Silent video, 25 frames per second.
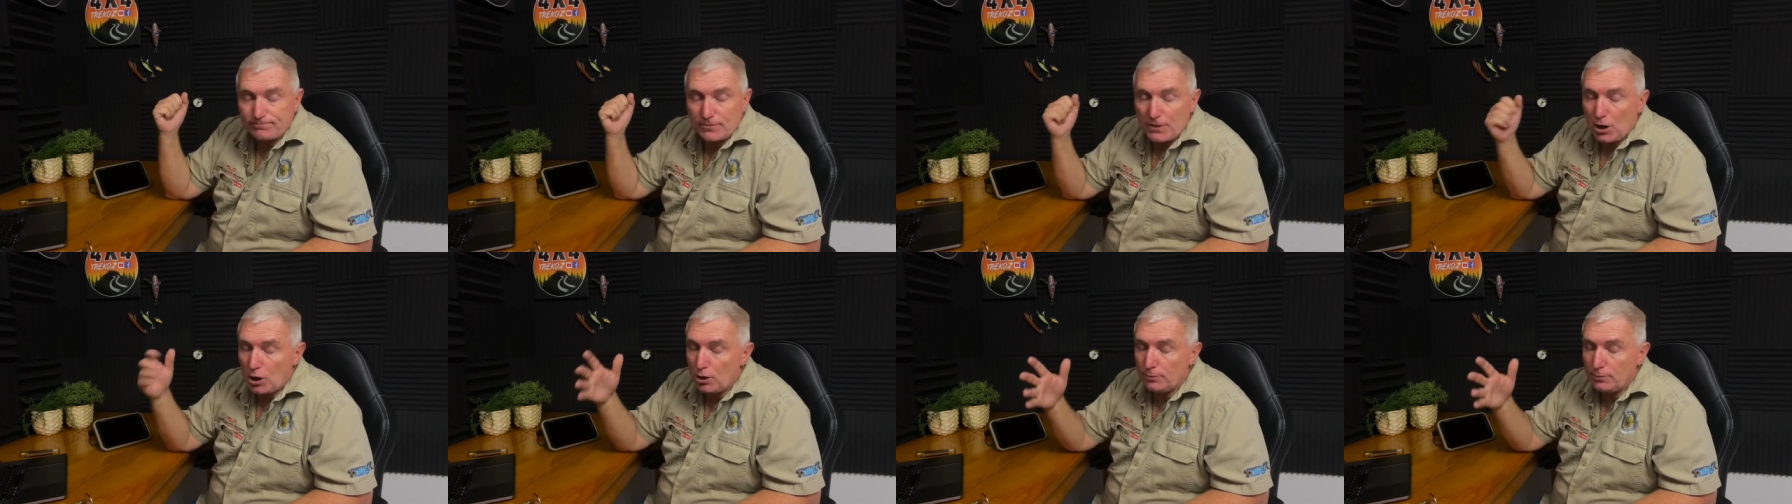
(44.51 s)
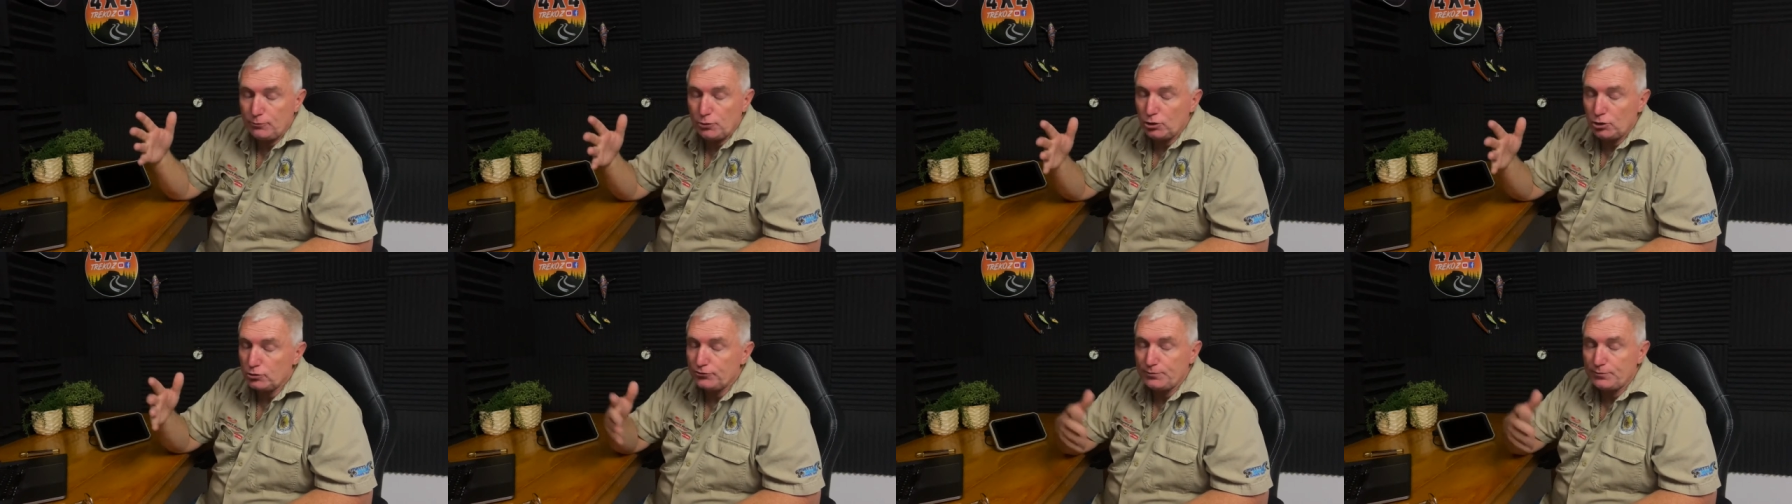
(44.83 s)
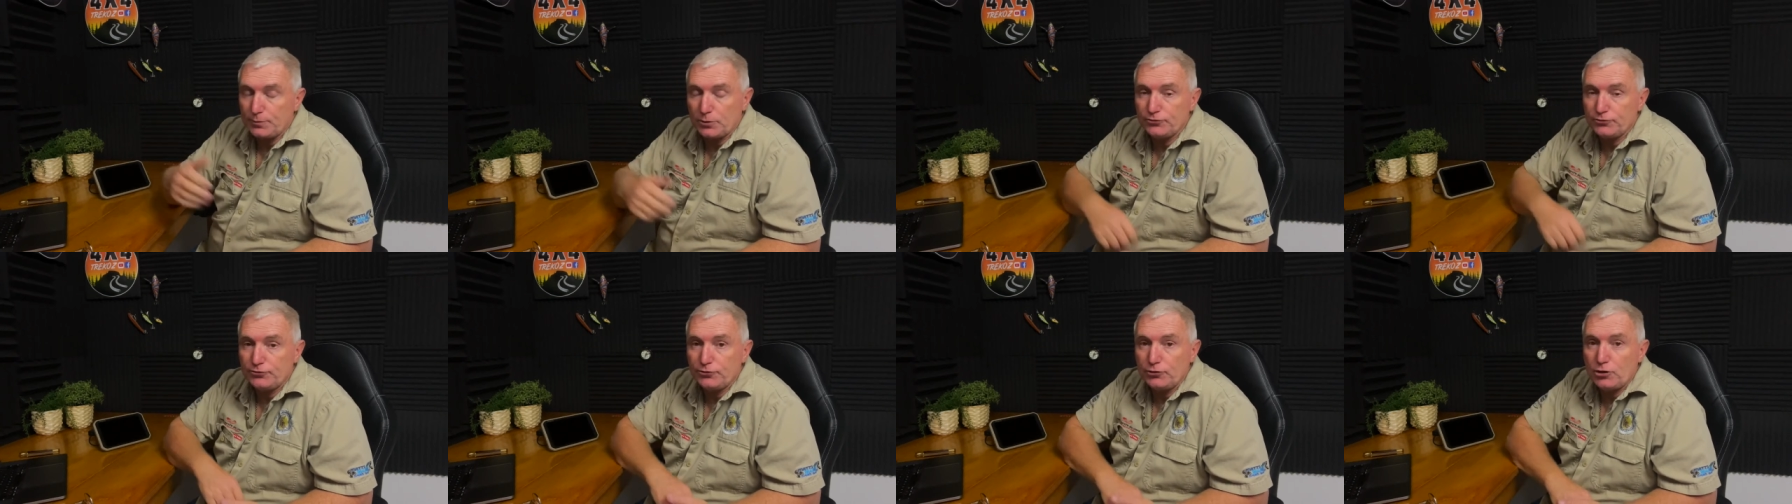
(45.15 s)
I'm not
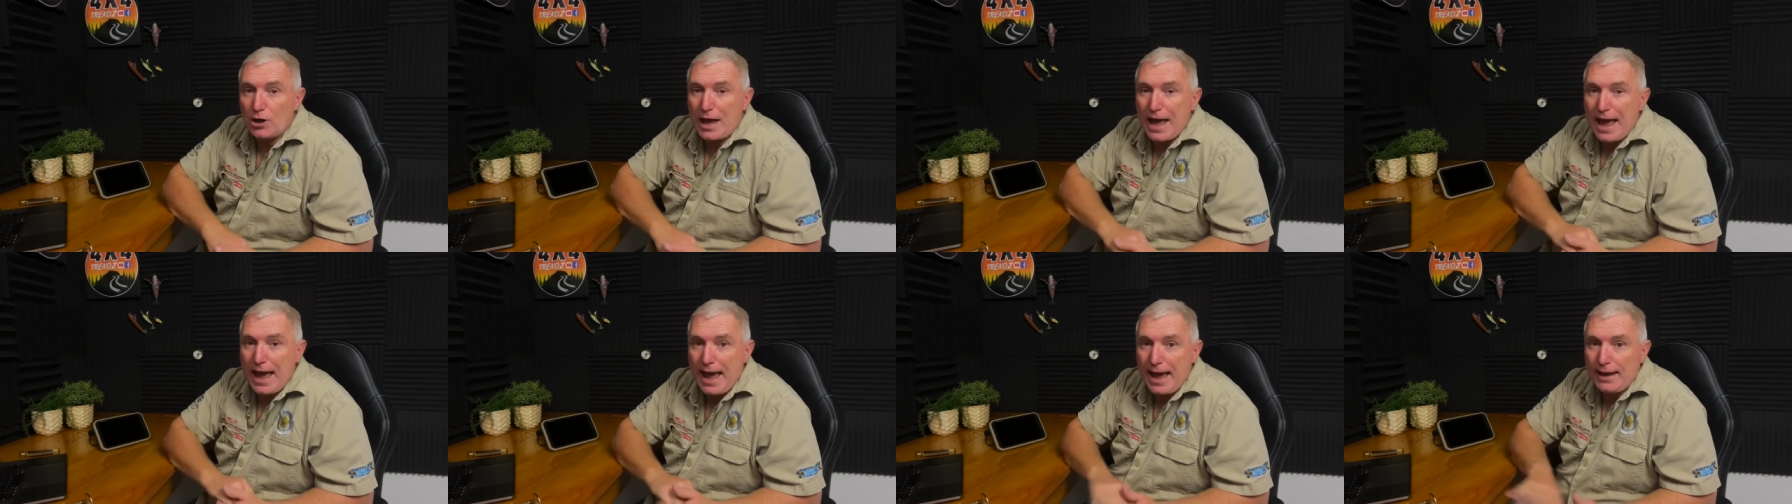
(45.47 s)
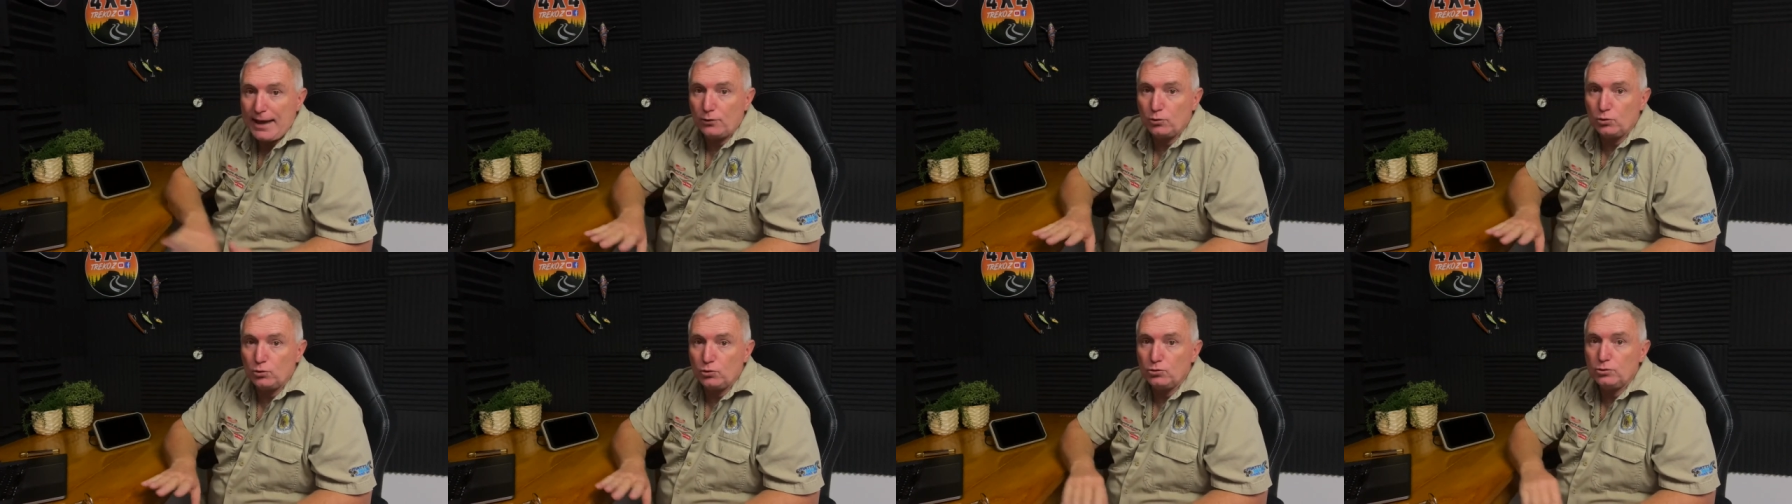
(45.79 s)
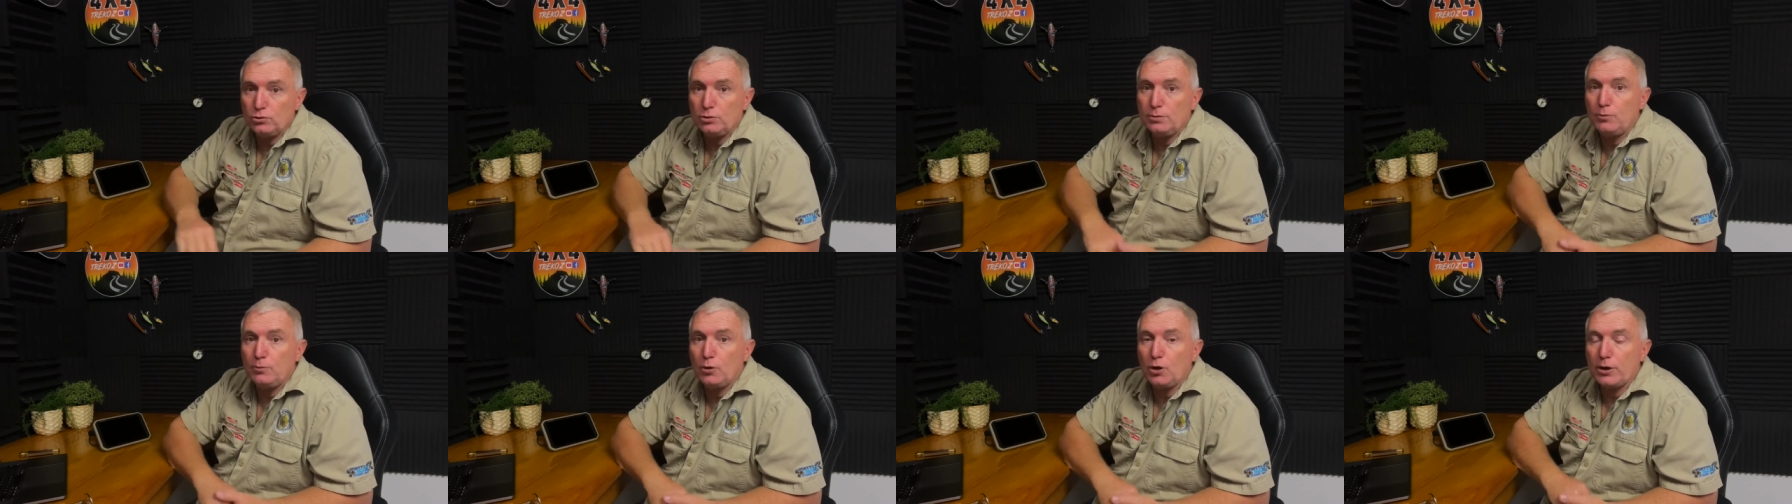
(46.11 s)
sponsored at all
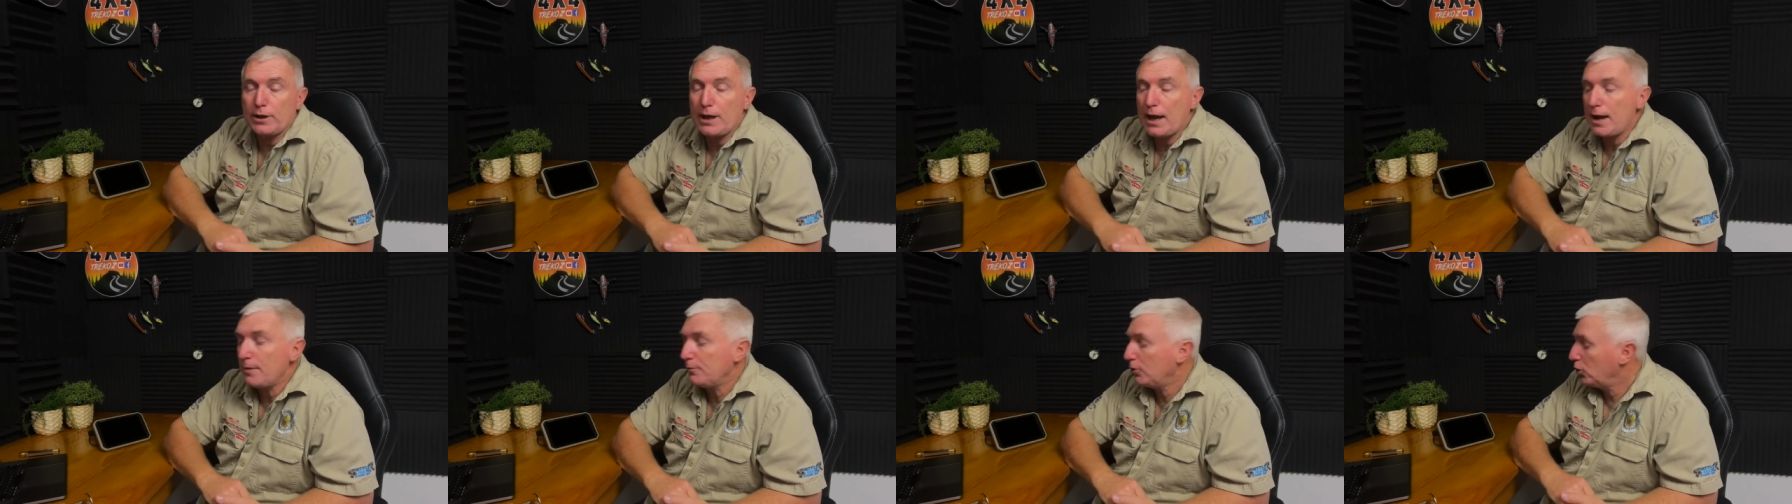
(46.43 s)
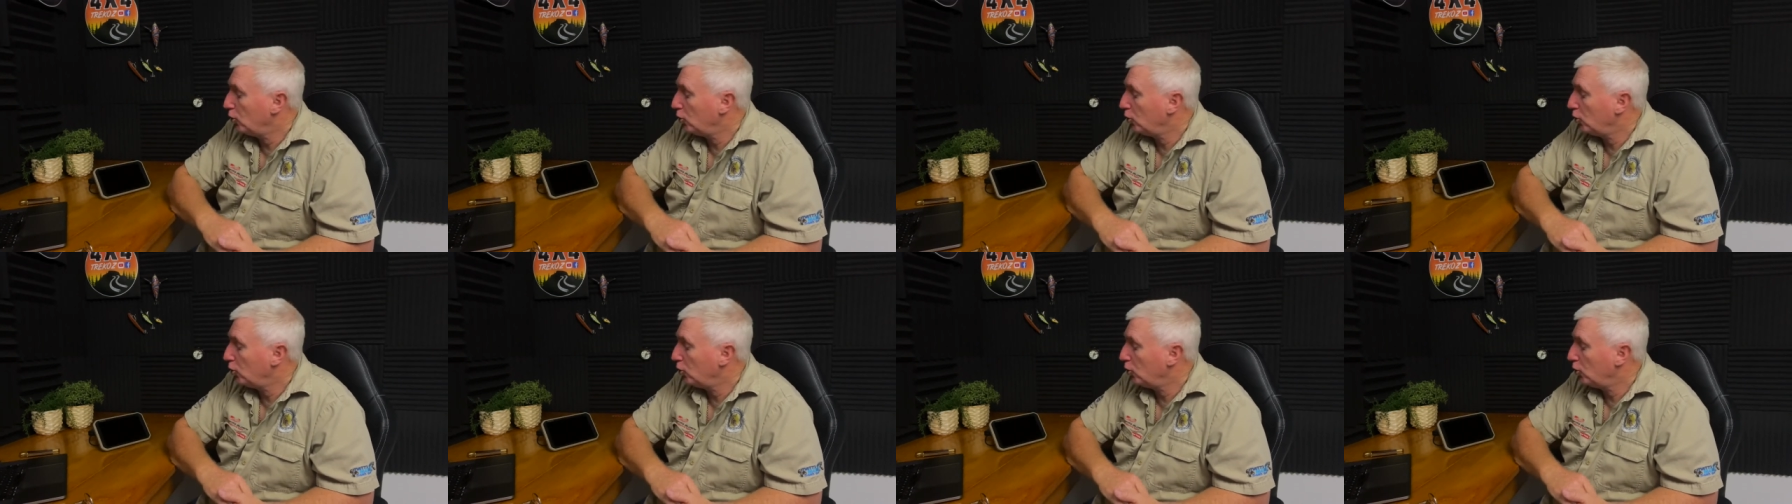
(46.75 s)
by Garmin.